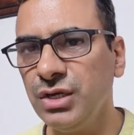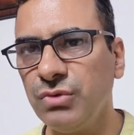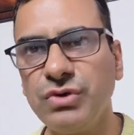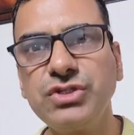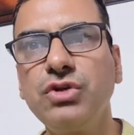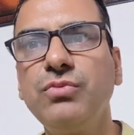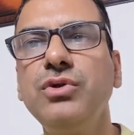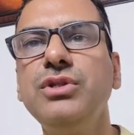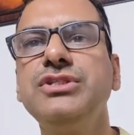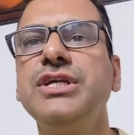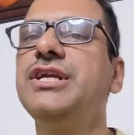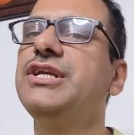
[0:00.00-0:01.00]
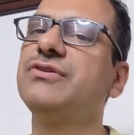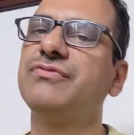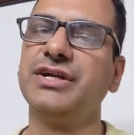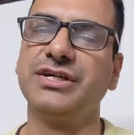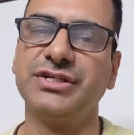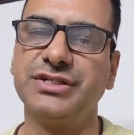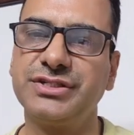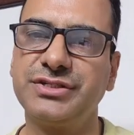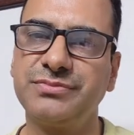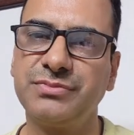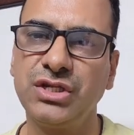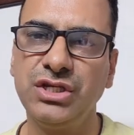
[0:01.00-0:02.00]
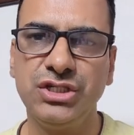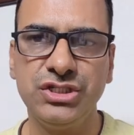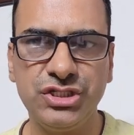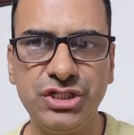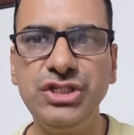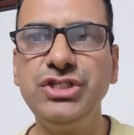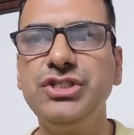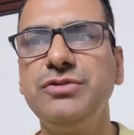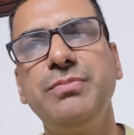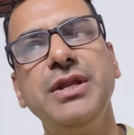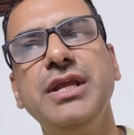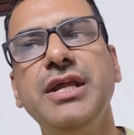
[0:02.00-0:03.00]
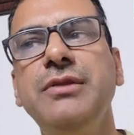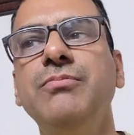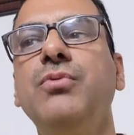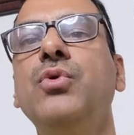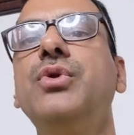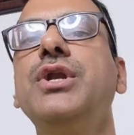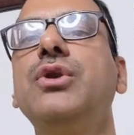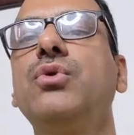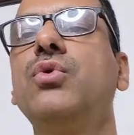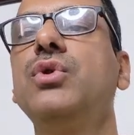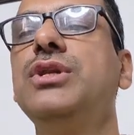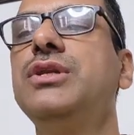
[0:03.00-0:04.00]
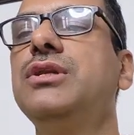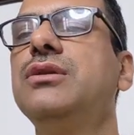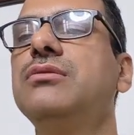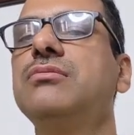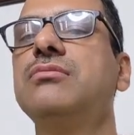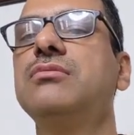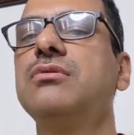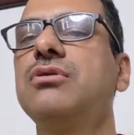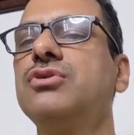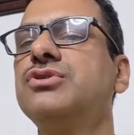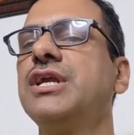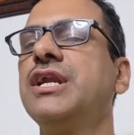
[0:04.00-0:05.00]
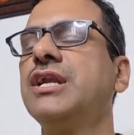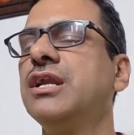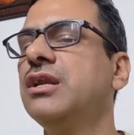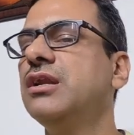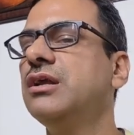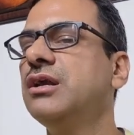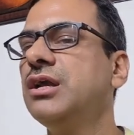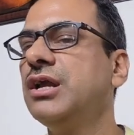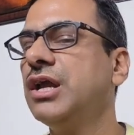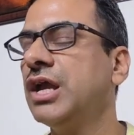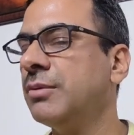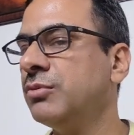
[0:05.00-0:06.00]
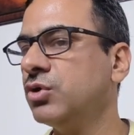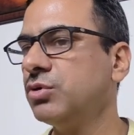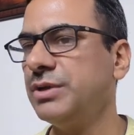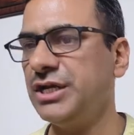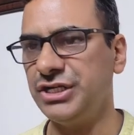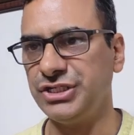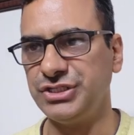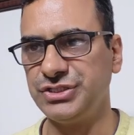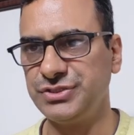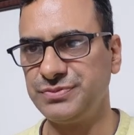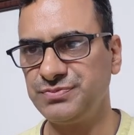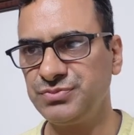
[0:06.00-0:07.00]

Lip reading: First of all, genetic factors. Genes play an important role in congenital abnormalities.